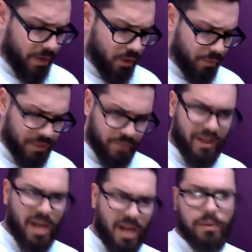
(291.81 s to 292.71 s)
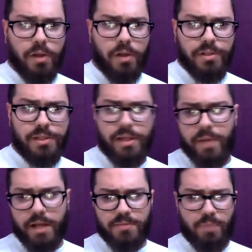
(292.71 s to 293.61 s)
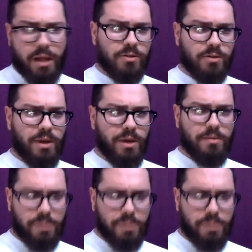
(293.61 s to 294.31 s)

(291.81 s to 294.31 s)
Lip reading: I know I'm getting a lot of plugs. Listen, I'm not sponsored by them,